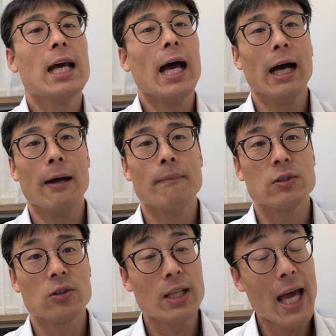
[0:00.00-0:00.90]

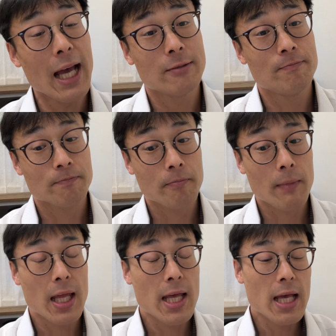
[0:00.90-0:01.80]
So yeah,
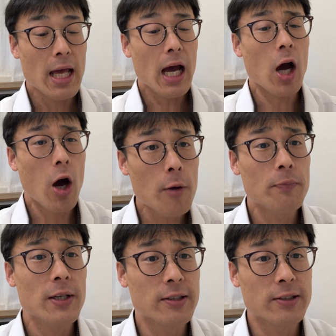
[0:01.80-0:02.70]
I hope
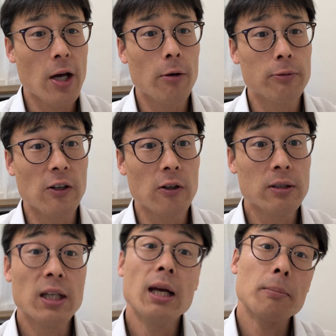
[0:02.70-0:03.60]
this is helpful.